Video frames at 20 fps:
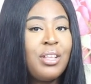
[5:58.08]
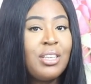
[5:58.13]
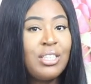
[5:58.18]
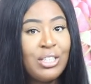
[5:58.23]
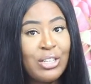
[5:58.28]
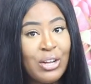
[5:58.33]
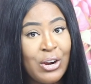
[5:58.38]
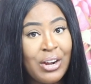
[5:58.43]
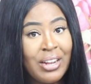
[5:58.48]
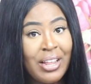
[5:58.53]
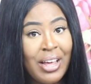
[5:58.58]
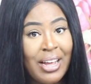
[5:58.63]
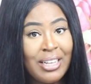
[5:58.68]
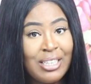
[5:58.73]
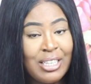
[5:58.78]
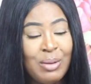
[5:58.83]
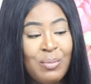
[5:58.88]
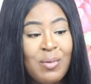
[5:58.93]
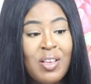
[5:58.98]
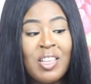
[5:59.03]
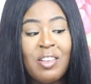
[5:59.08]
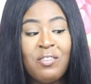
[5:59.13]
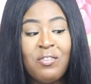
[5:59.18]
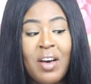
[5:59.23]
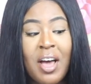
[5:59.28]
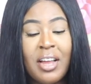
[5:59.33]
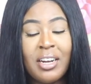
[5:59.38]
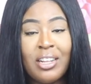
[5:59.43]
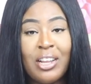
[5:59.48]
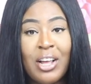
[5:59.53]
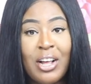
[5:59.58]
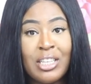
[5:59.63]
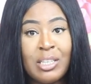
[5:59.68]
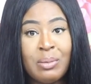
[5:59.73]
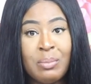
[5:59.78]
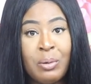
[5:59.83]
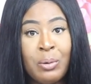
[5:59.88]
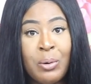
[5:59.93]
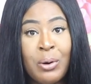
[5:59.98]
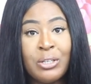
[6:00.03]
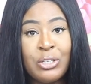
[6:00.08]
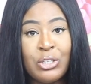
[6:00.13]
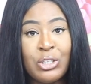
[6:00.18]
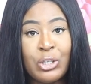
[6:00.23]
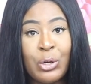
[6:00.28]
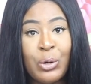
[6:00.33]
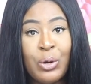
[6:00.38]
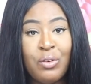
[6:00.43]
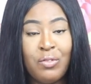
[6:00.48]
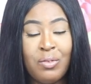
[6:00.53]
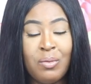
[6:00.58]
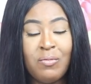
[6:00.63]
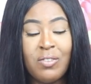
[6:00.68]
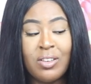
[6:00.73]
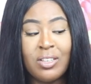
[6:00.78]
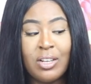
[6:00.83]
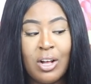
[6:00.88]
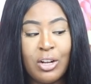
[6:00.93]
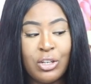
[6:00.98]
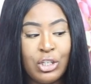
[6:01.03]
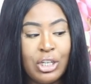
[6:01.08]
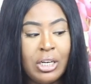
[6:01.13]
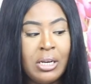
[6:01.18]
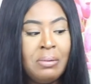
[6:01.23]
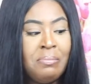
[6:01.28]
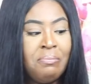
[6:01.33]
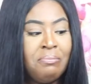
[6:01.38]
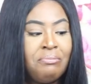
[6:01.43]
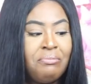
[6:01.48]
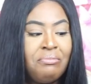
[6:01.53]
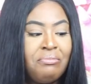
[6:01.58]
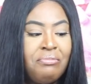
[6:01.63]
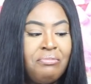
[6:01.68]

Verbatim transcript: this third item is the final item I'm going to show you from Versace.